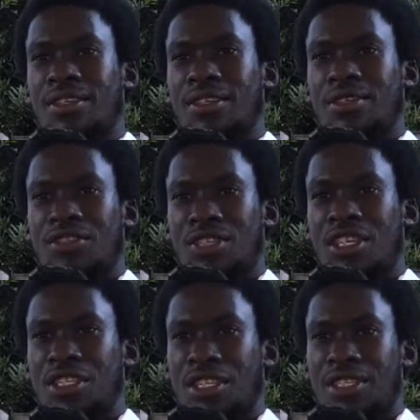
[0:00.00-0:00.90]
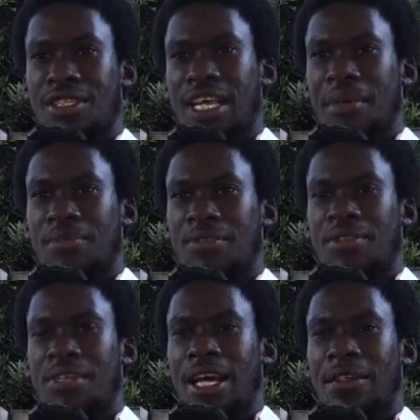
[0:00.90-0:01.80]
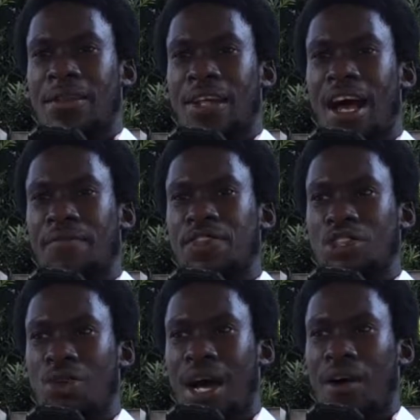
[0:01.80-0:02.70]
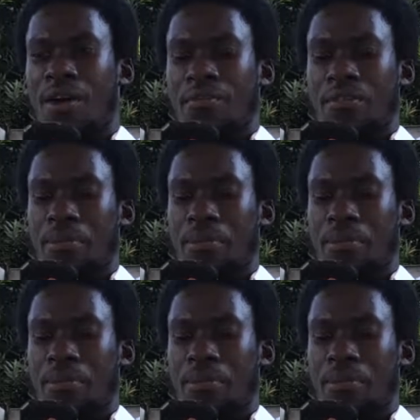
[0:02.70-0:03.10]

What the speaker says: strategic steps and have the know-how of